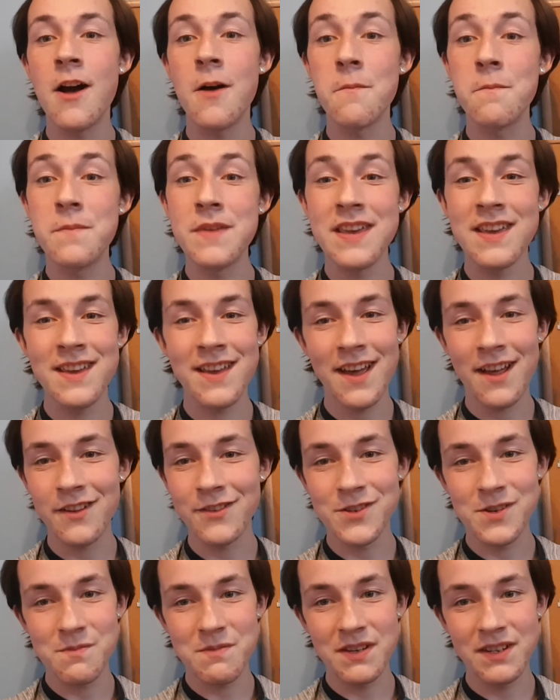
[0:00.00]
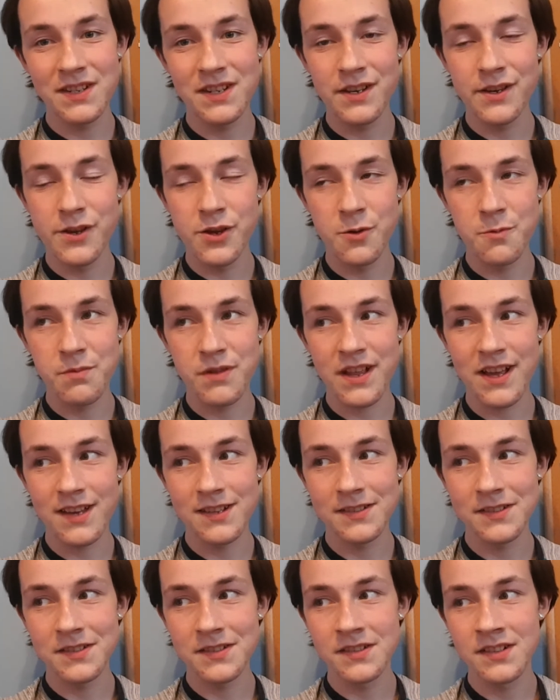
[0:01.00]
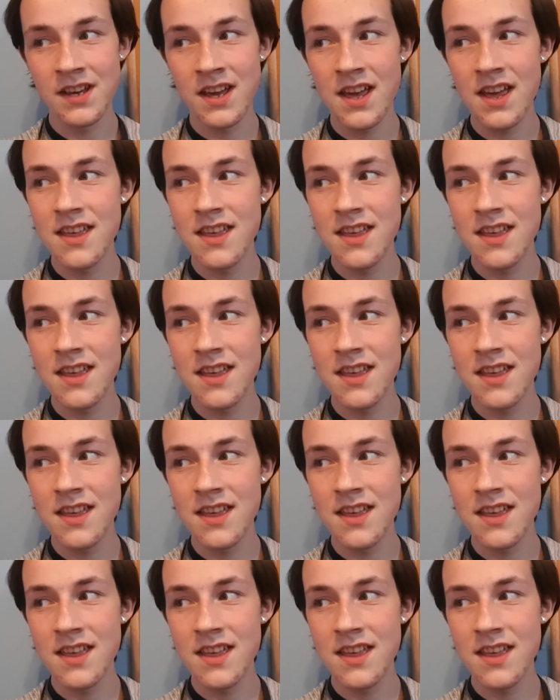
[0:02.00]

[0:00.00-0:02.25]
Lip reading: being LGBTQ plus,